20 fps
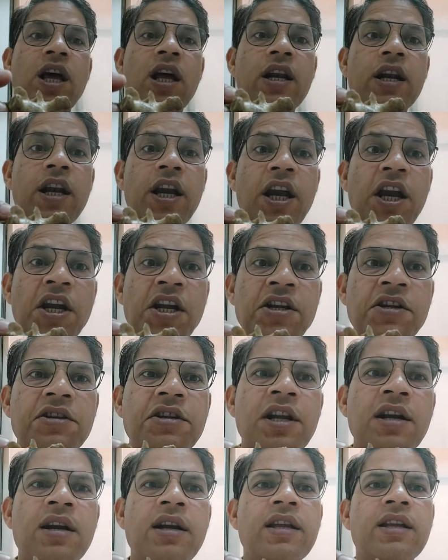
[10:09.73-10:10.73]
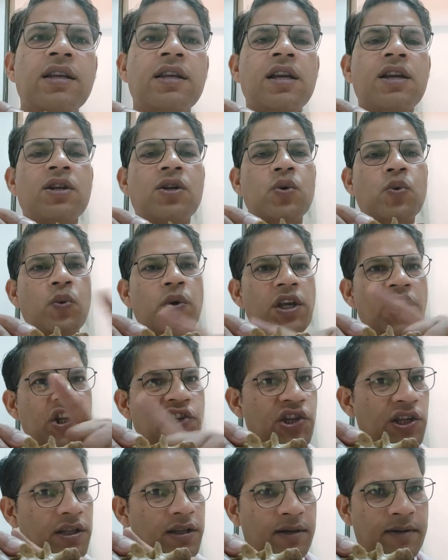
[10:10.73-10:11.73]
are interlinking to
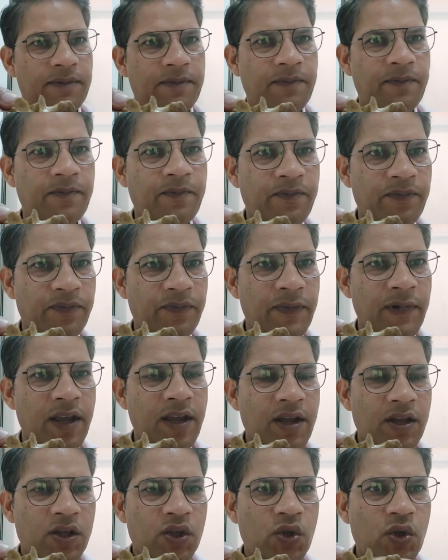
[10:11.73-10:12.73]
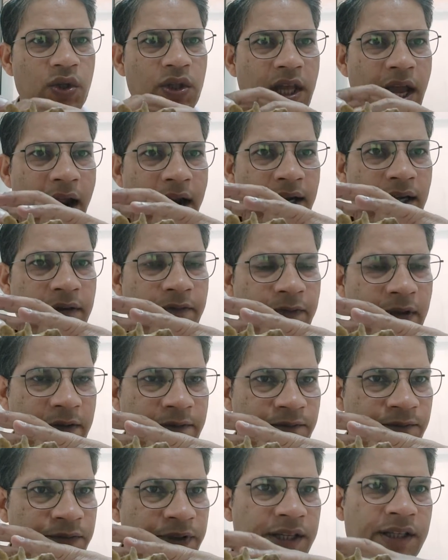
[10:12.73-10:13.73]
each other, so that
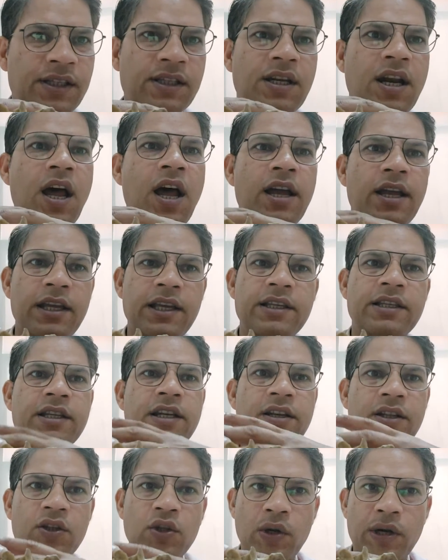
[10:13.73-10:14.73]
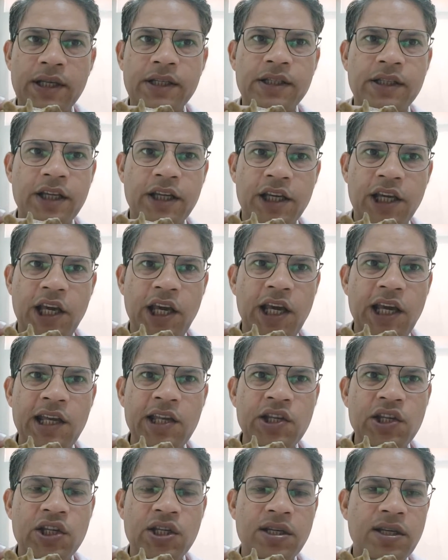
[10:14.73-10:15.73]
when viscera is in thoracic
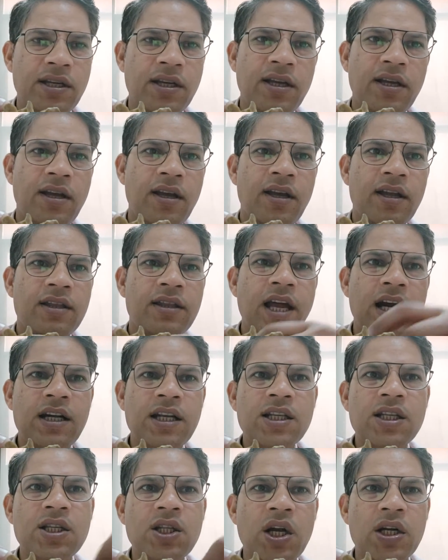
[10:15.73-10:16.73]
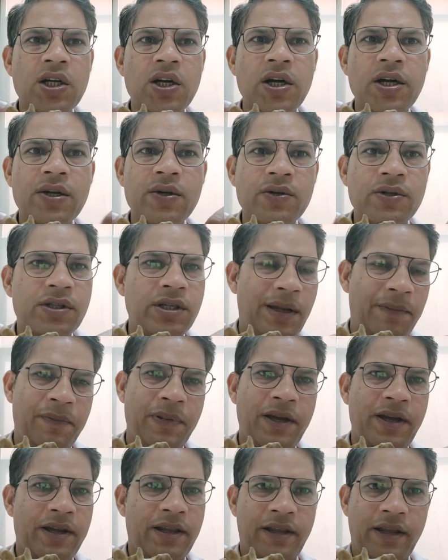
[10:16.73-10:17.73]
cage, that is not going to slip
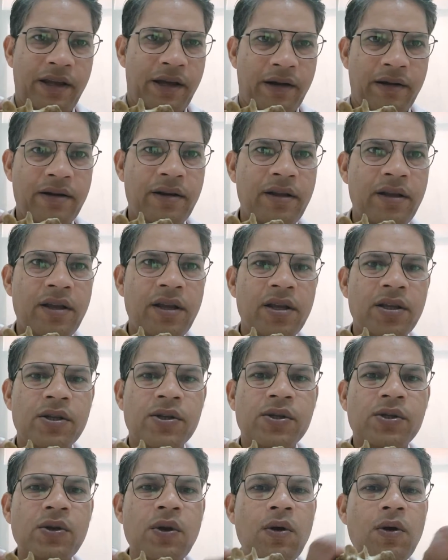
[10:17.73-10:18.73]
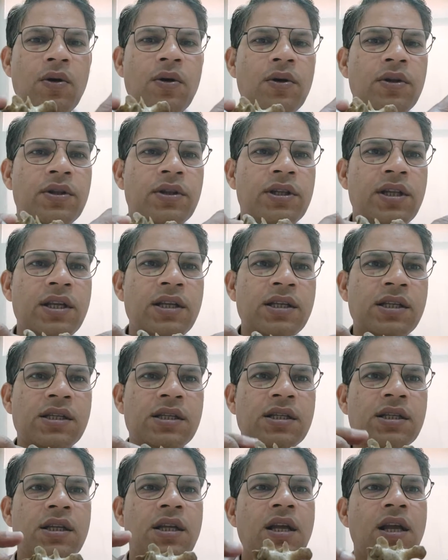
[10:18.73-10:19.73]
here and there. So
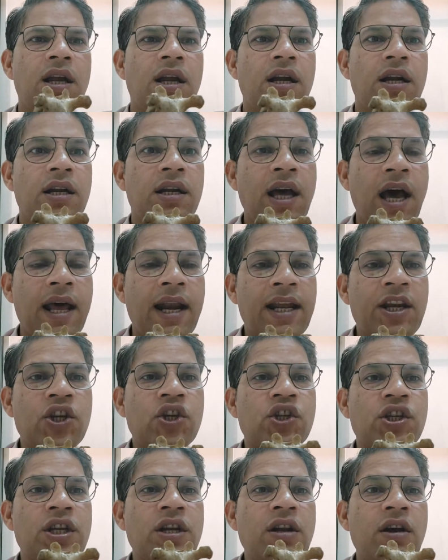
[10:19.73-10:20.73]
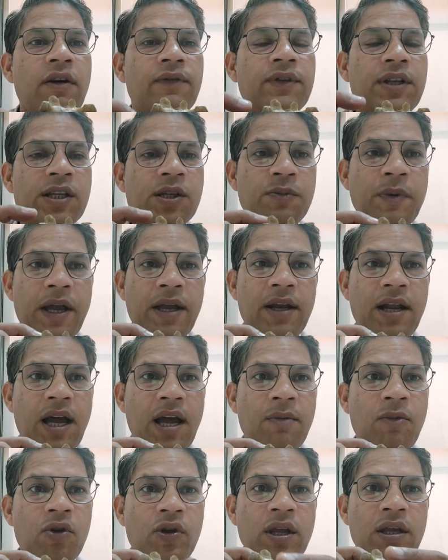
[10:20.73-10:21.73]
this direction of the spine,
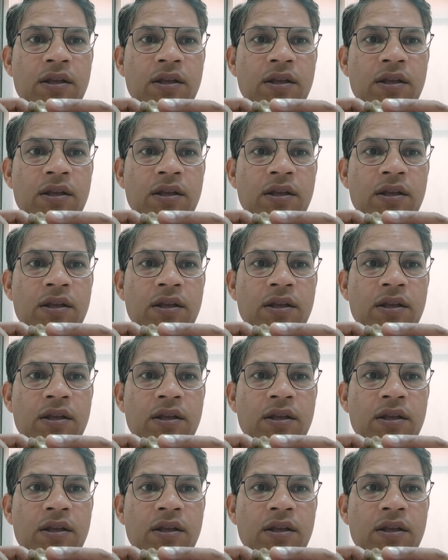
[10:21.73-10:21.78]
I'm